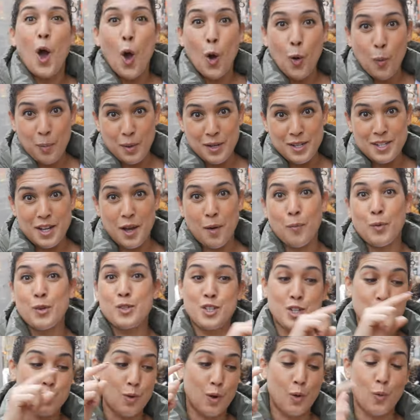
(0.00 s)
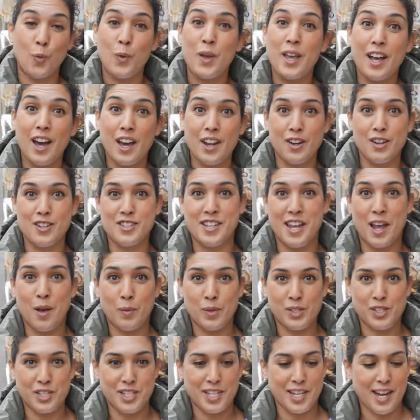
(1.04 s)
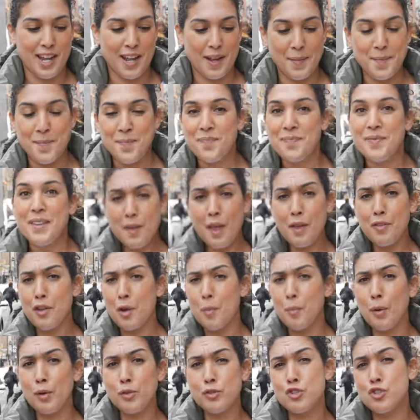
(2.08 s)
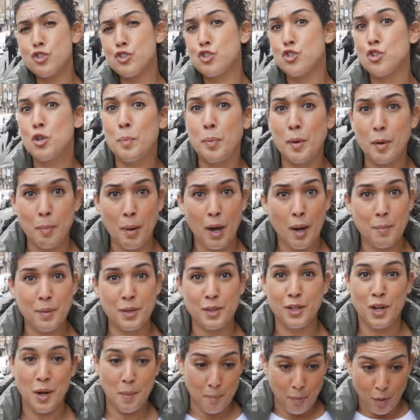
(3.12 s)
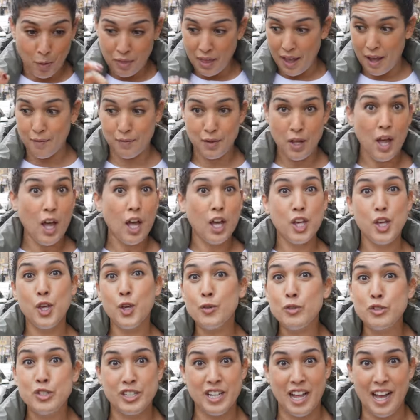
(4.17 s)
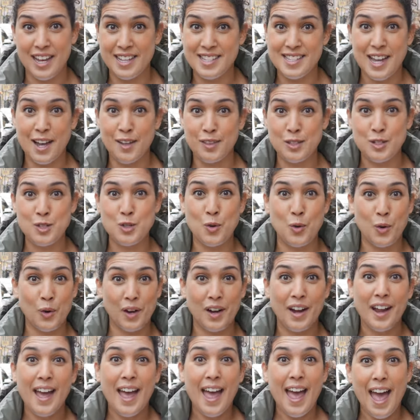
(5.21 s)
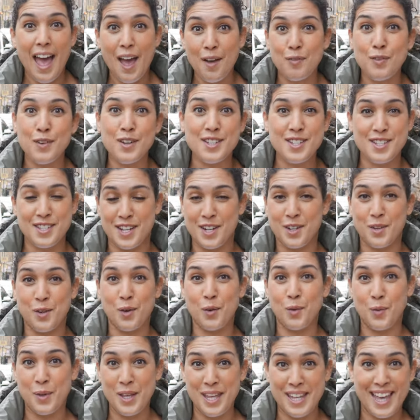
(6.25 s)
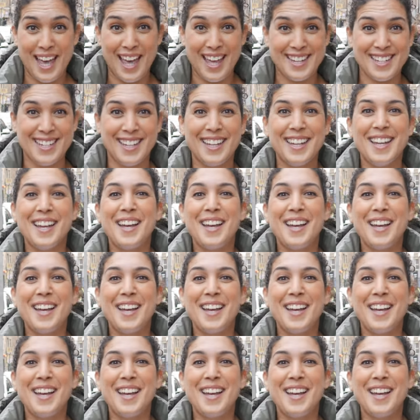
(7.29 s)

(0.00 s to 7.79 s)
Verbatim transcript: opened up, which is where we got our sandwich today. They're both super popular and both have huge lines out the door every single weekend.